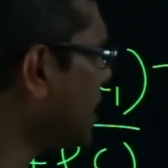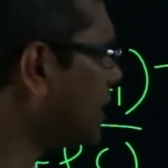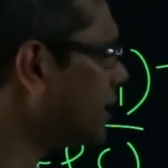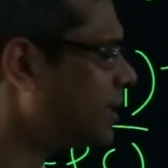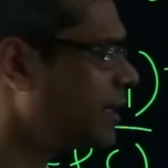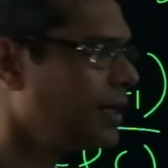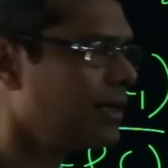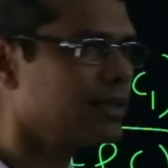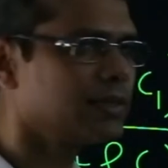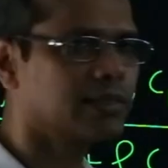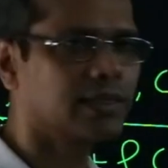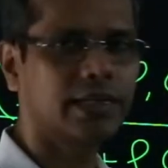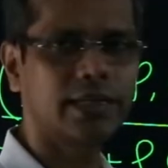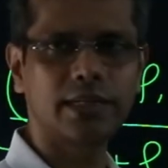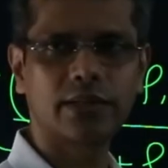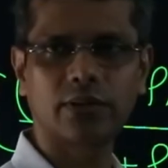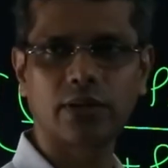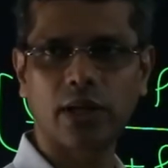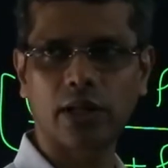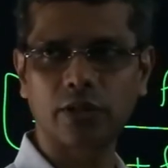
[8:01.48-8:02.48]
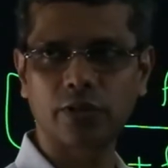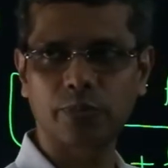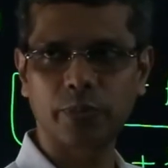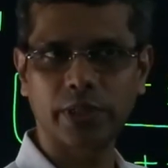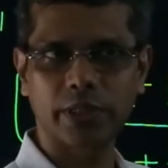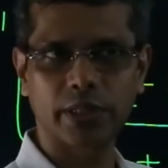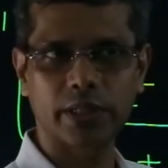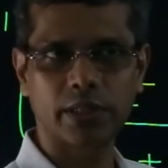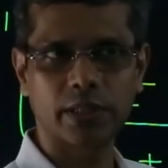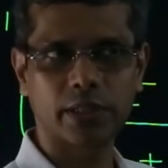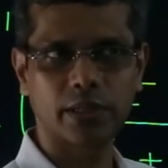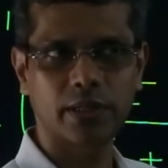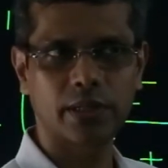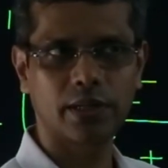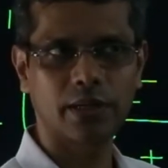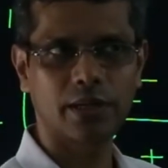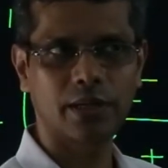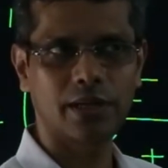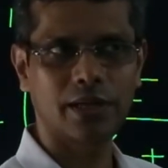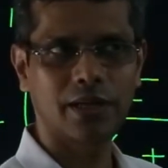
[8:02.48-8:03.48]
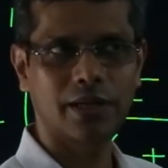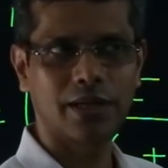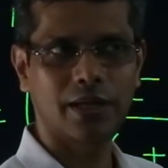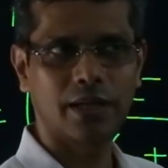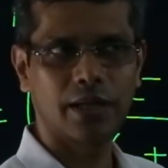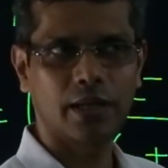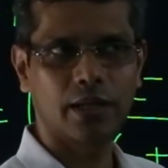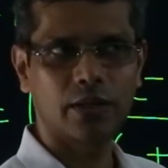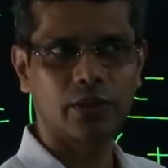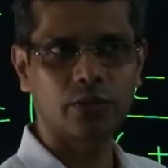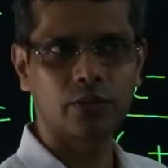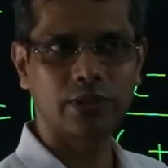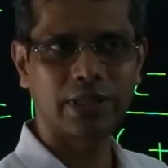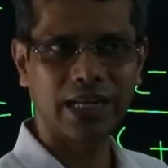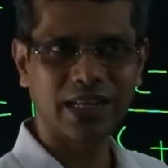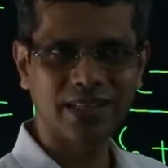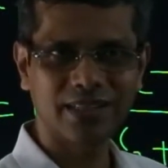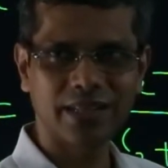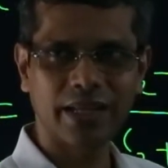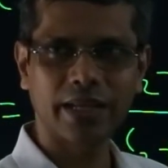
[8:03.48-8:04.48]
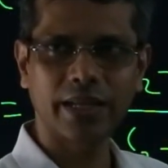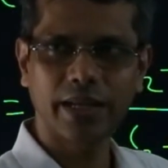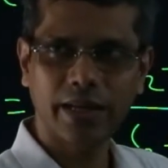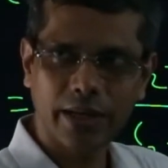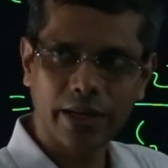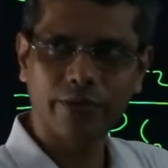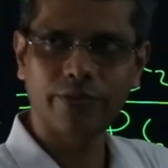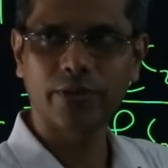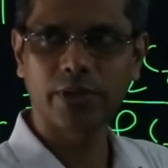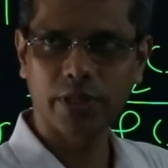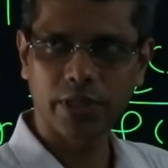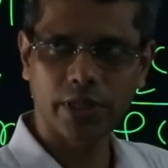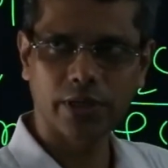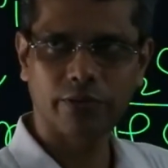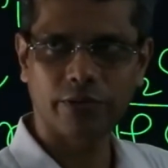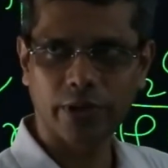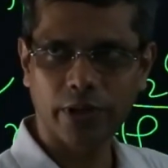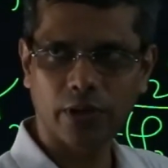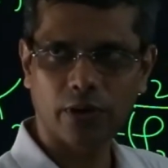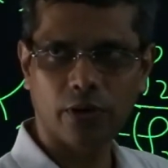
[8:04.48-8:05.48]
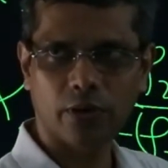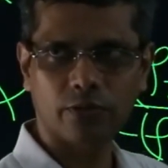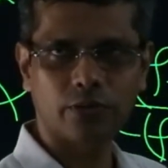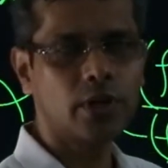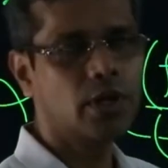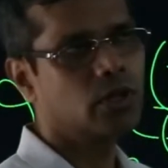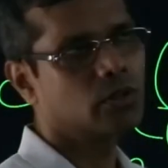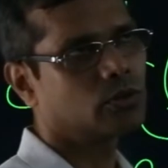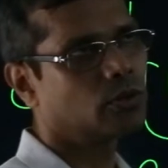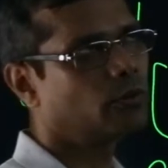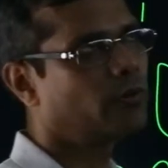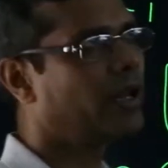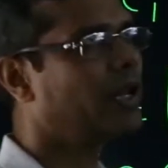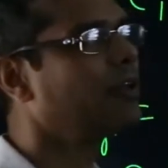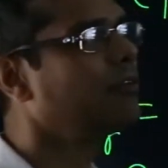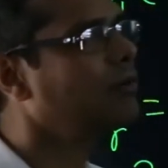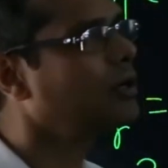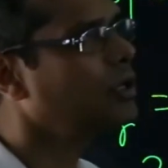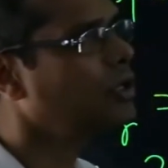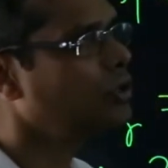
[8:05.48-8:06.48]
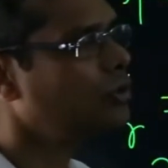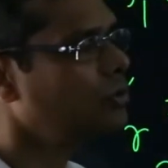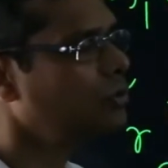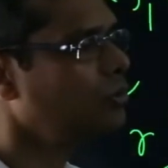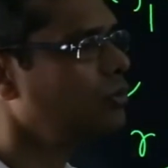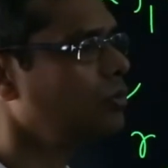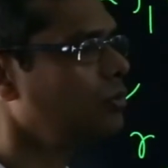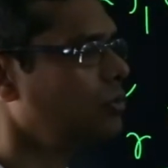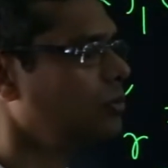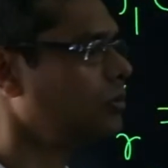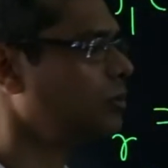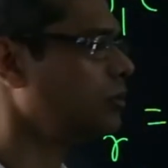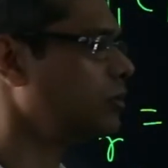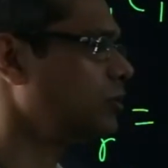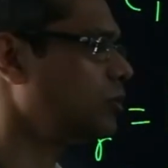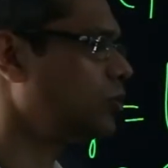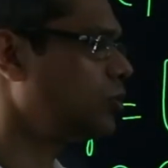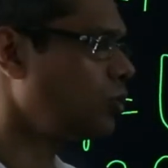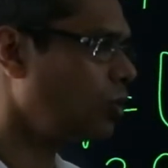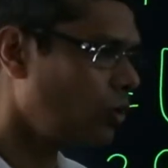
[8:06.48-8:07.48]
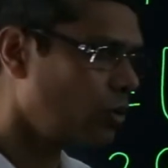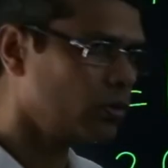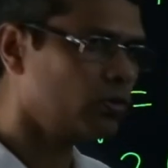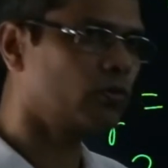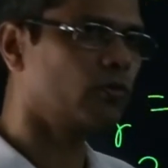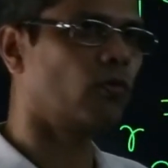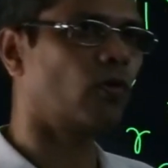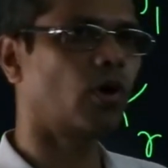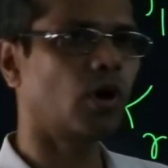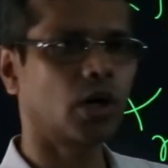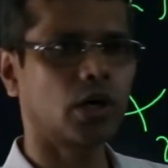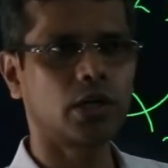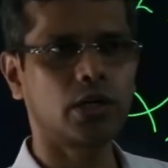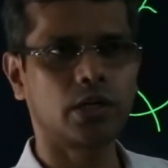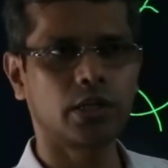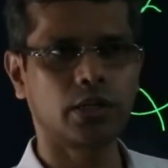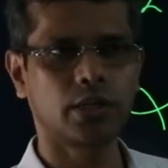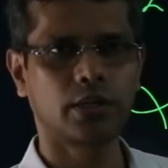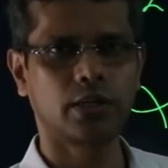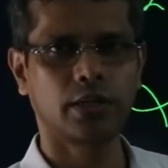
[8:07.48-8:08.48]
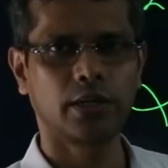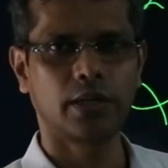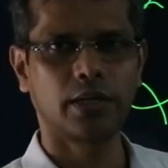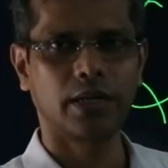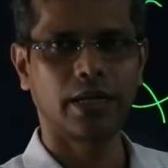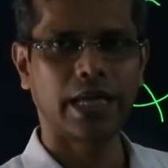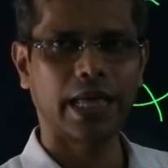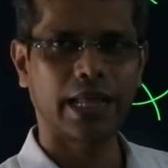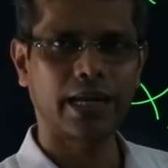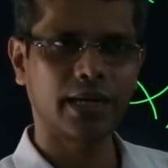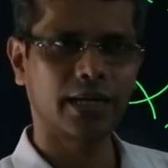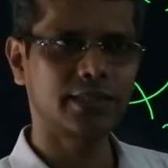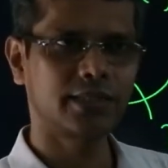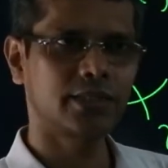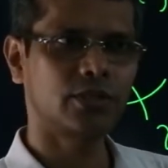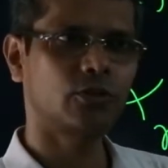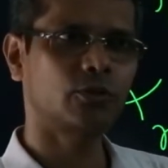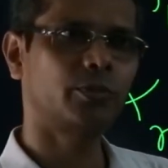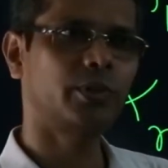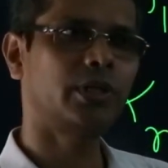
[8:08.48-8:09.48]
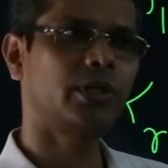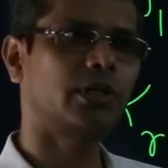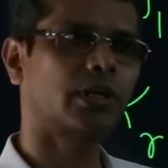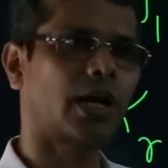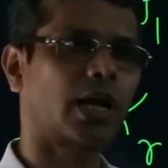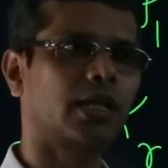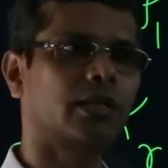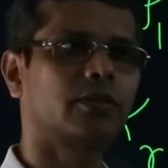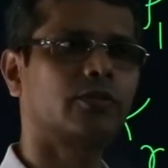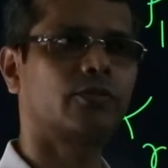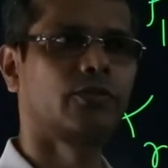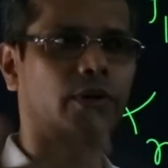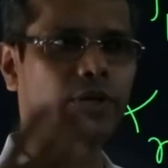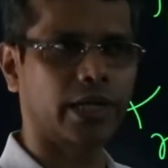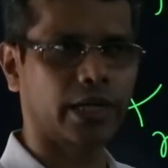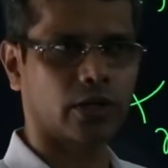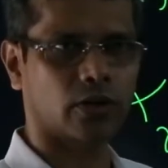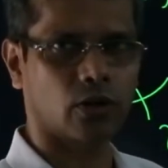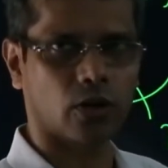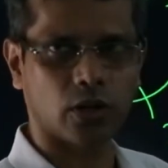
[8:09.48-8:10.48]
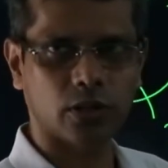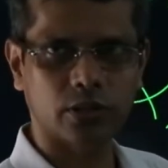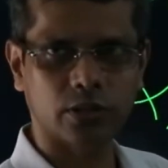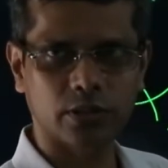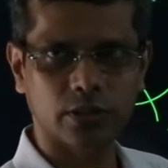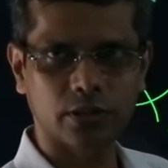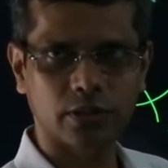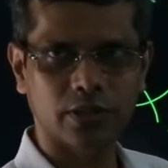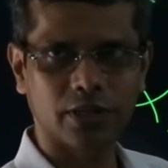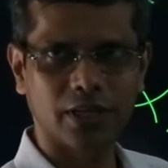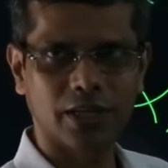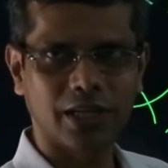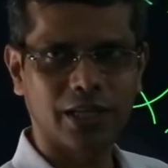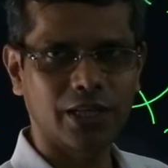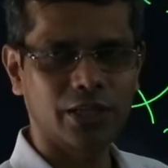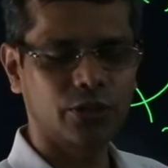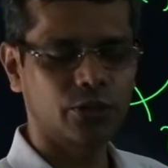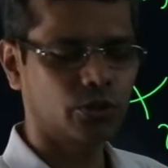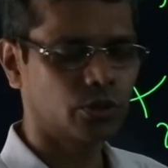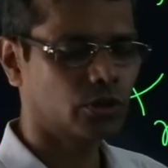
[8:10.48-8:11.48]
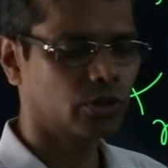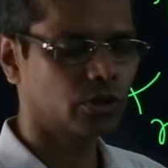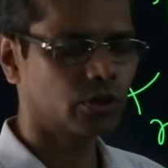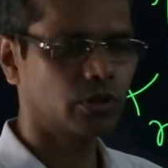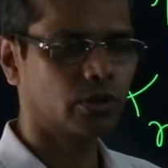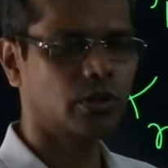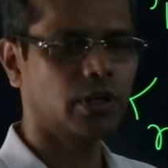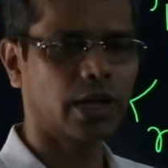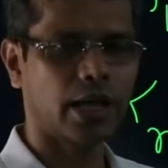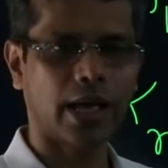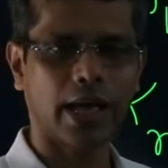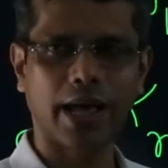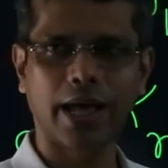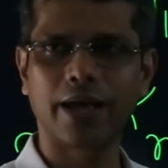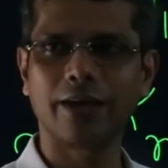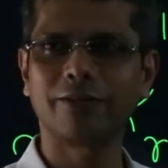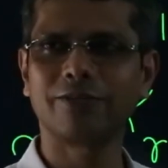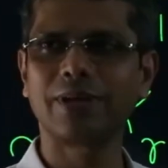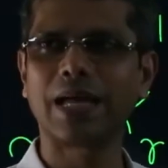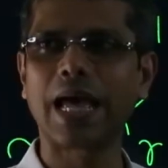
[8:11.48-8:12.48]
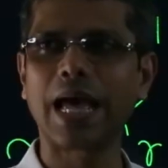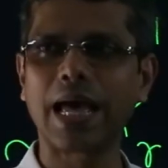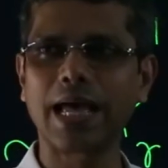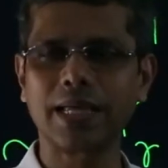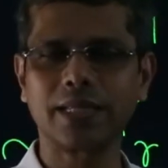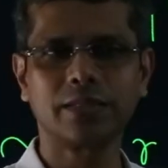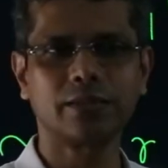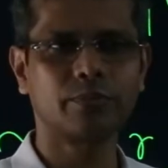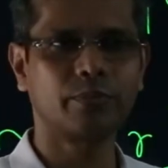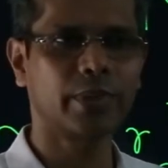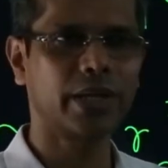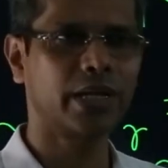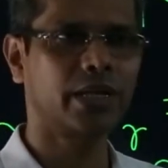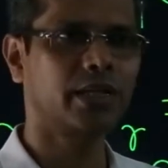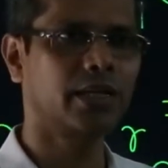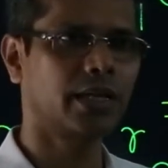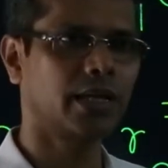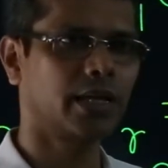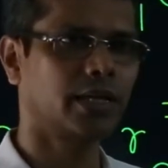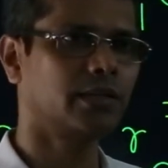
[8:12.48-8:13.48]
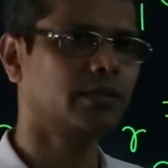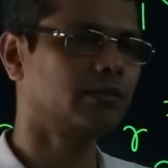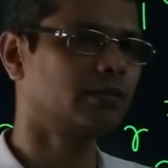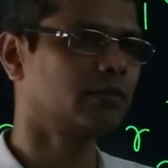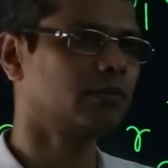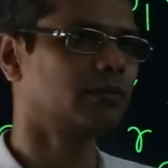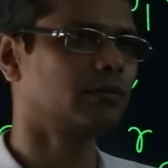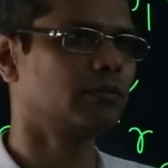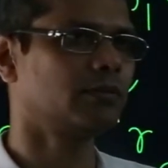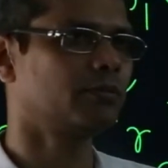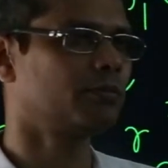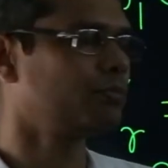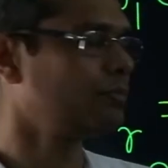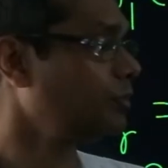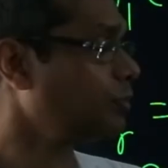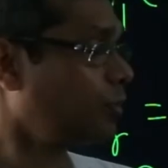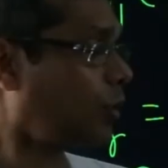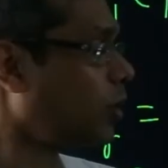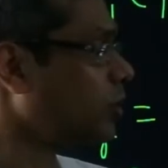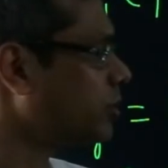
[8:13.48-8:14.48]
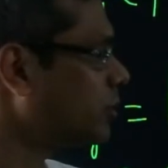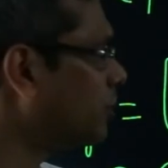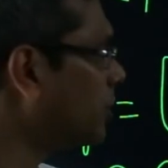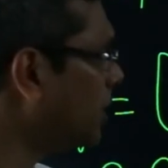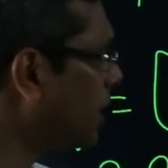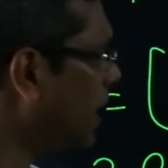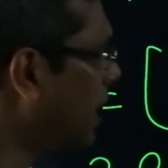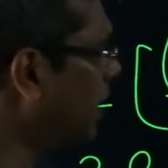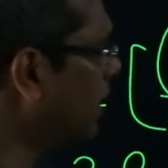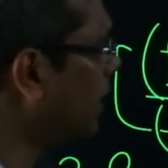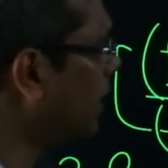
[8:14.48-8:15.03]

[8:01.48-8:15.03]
anything is getting transmitted. So, that is the inefficient way of. So, whenever you do not want energy to be transferred across, you should have as many as possible